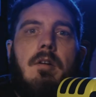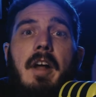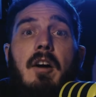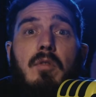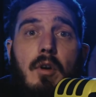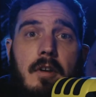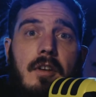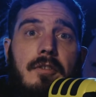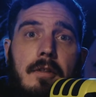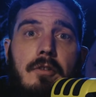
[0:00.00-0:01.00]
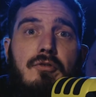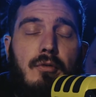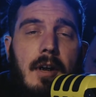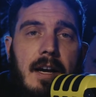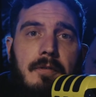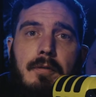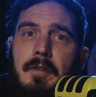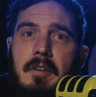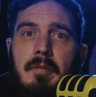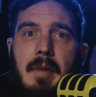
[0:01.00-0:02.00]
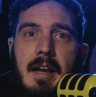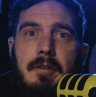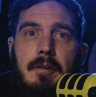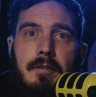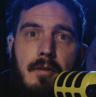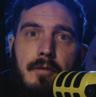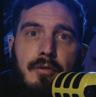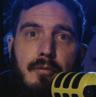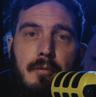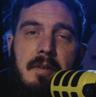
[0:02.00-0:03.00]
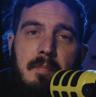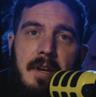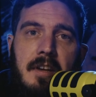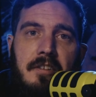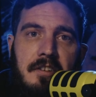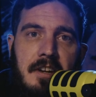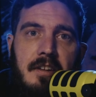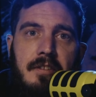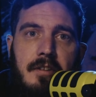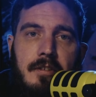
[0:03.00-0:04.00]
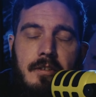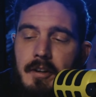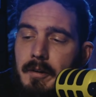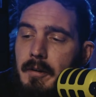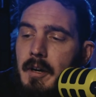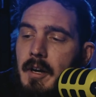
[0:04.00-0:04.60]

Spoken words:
Now looking to the draft for the Commanders, their 3 biggest needs this year